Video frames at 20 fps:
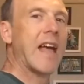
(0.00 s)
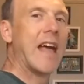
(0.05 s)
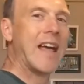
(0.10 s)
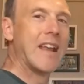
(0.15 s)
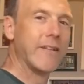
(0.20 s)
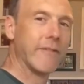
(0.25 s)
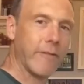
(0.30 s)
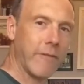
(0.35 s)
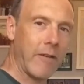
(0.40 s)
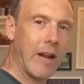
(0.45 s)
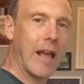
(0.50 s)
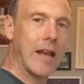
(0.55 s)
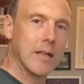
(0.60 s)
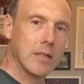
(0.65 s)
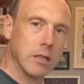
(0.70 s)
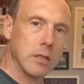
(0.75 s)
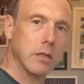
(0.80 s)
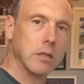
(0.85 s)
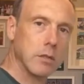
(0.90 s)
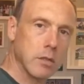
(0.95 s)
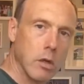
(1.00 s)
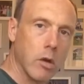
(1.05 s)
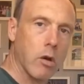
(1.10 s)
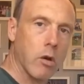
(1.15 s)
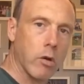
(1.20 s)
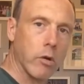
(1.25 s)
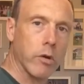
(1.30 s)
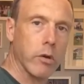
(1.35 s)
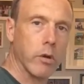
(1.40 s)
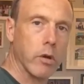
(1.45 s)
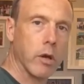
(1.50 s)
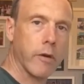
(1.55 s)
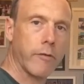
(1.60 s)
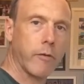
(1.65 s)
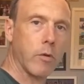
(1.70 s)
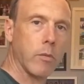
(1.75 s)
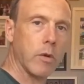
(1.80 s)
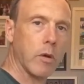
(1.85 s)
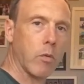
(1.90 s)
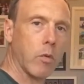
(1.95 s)
air deflectors on a
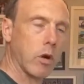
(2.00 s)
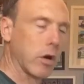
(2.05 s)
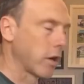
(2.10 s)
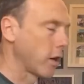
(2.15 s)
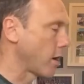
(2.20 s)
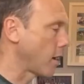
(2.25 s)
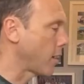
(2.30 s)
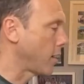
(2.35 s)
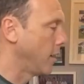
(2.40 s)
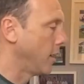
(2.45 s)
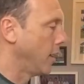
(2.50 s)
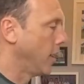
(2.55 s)
Formula One car.